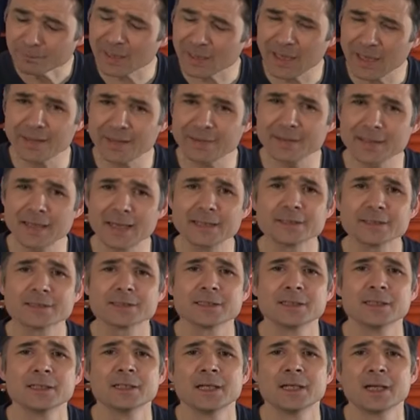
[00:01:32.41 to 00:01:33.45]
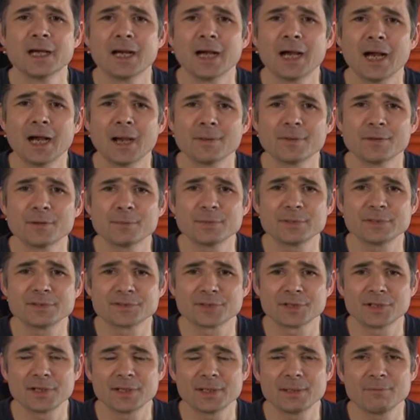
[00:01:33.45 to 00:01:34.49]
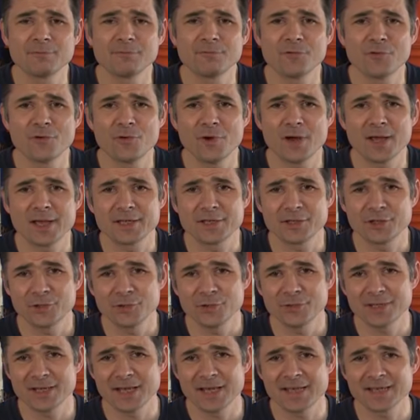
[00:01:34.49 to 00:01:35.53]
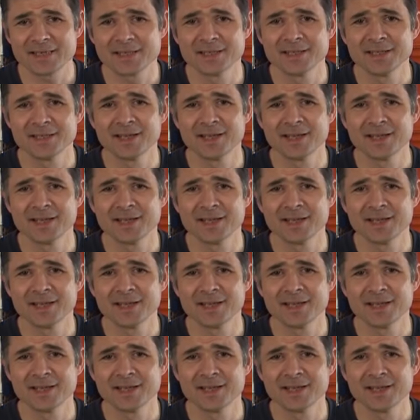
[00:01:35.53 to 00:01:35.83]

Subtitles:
At the end, there'll be time for a Q&A.